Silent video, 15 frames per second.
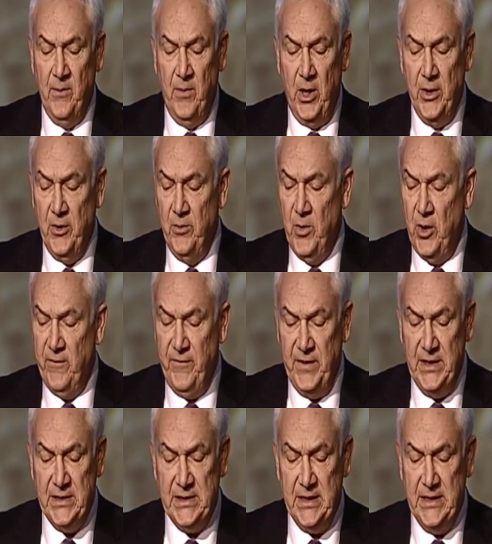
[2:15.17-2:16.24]
Mother
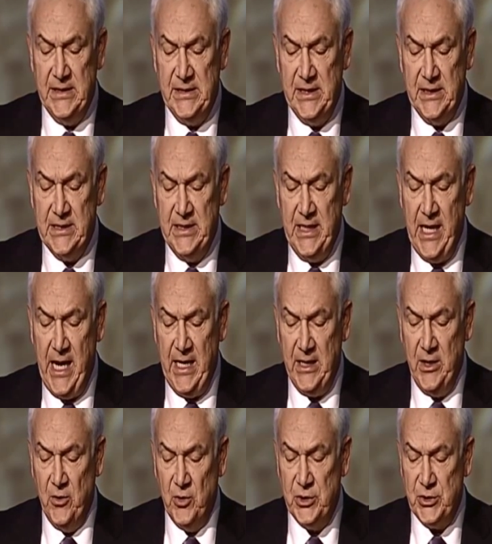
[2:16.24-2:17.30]
Murphy's is
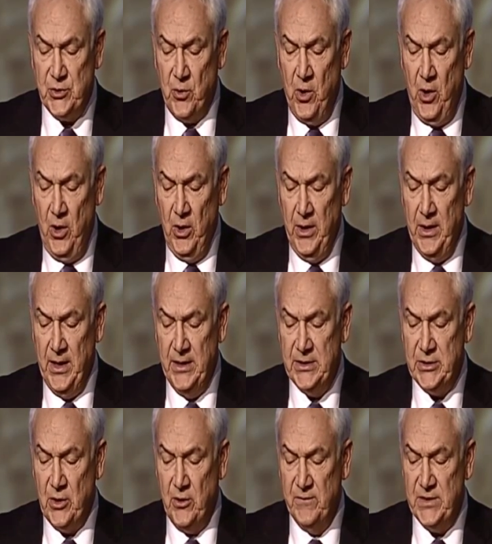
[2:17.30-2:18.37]
68 years strong
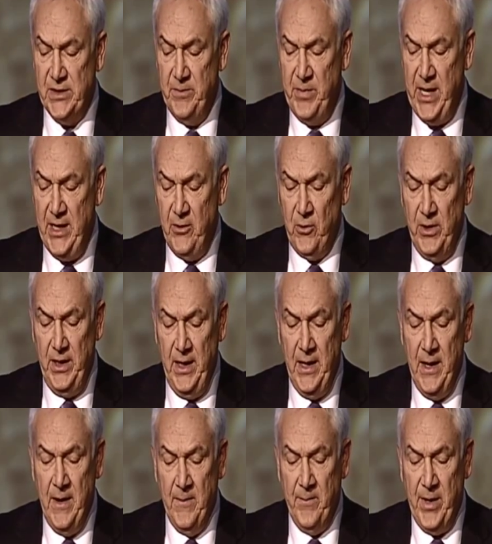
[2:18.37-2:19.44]
and serves the bakery,
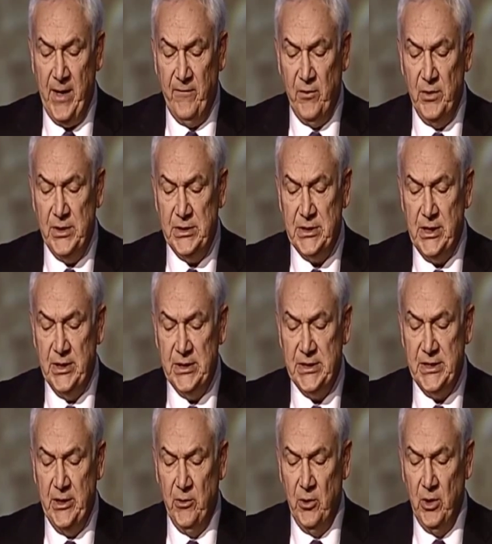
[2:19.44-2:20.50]
beverage,
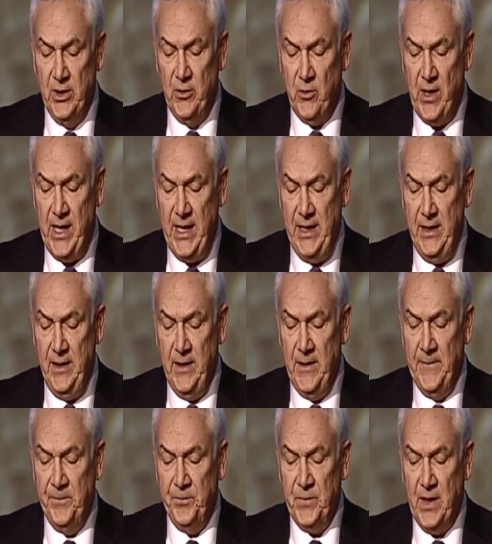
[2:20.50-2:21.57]
cereal and grain,
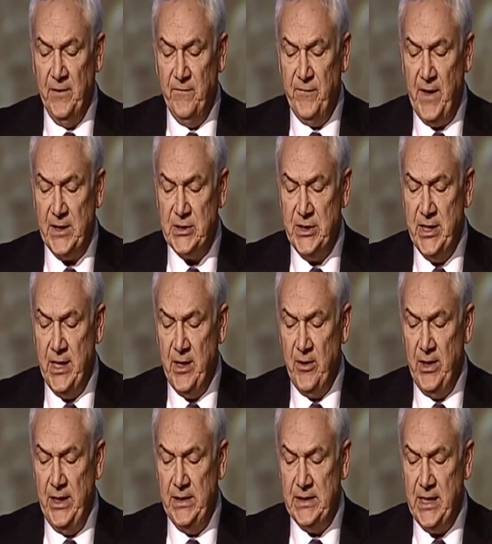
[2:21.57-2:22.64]

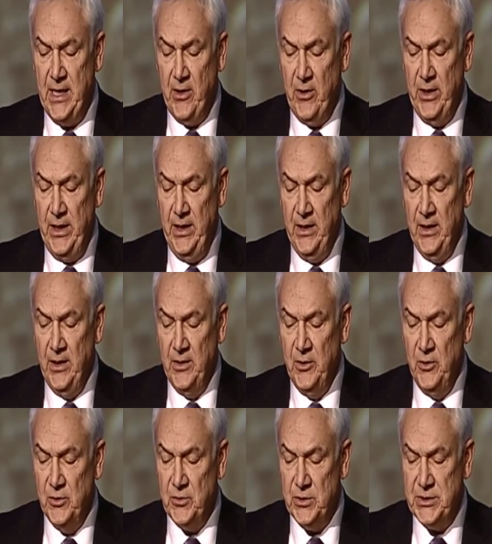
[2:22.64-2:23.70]
confectionery, dairy,
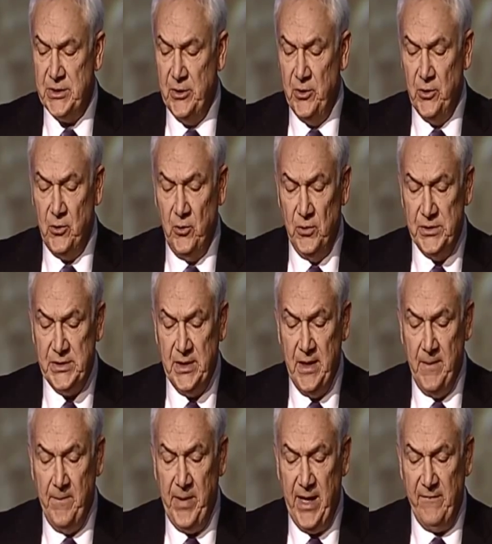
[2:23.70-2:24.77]
nutraceuticals,
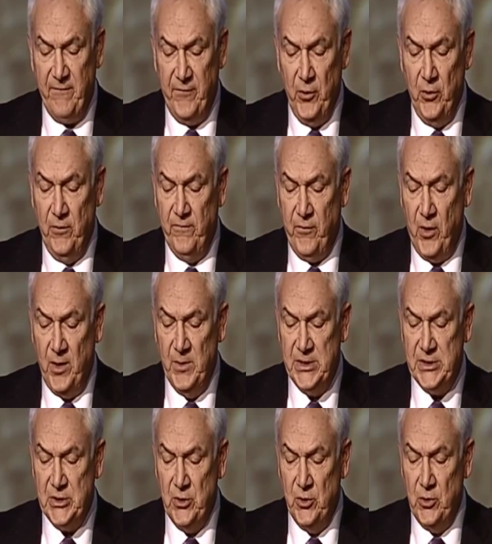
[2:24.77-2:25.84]
pet food,
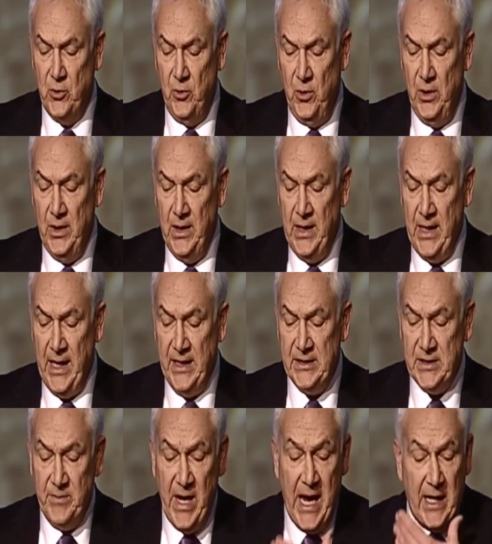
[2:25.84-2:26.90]
pharmaceutical,
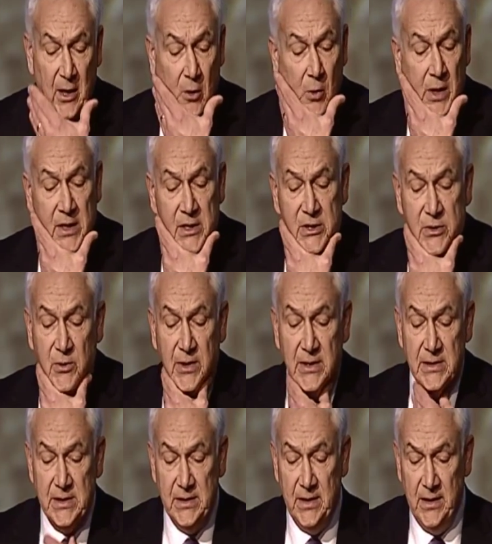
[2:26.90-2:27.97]
and tobacco
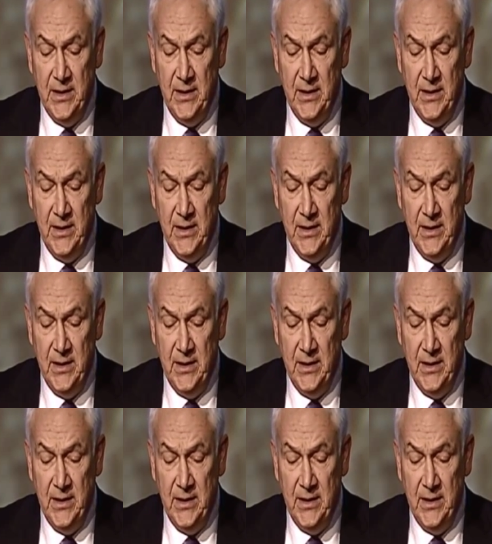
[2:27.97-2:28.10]
industries.